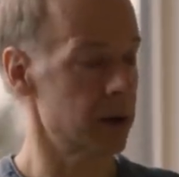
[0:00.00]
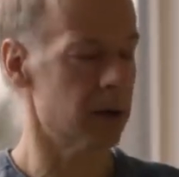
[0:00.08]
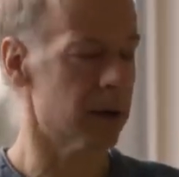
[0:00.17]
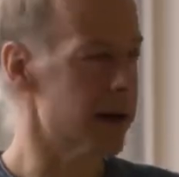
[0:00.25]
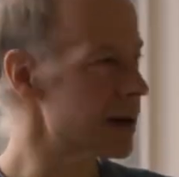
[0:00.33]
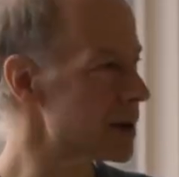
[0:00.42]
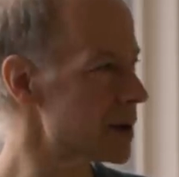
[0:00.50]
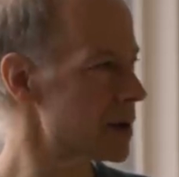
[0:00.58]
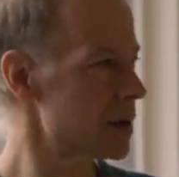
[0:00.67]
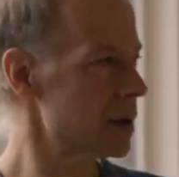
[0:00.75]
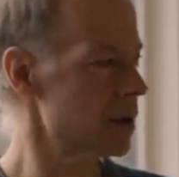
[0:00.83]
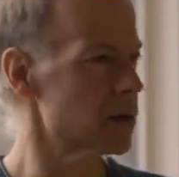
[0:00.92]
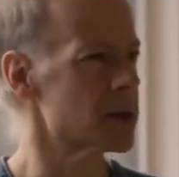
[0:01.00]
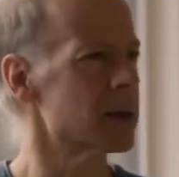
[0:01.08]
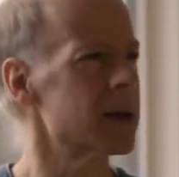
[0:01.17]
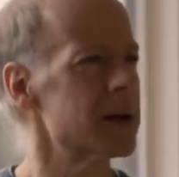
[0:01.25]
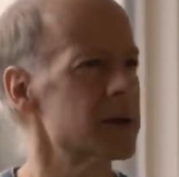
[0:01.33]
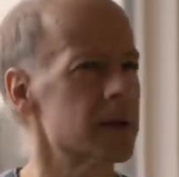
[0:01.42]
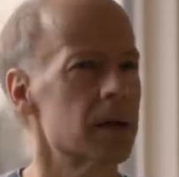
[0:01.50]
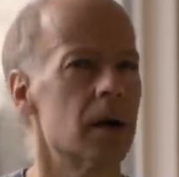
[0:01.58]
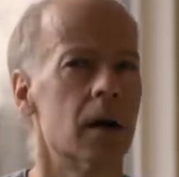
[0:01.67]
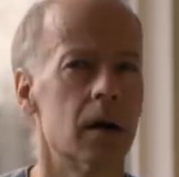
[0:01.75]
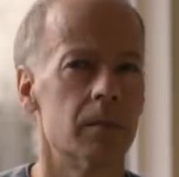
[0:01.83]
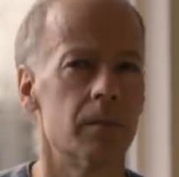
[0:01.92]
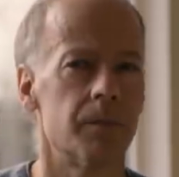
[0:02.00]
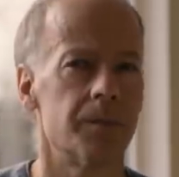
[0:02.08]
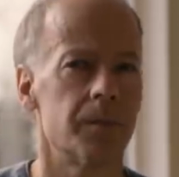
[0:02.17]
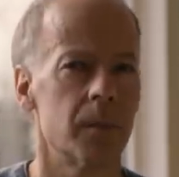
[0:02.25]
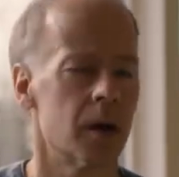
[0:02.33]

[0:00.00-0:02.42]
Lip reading: there's less kind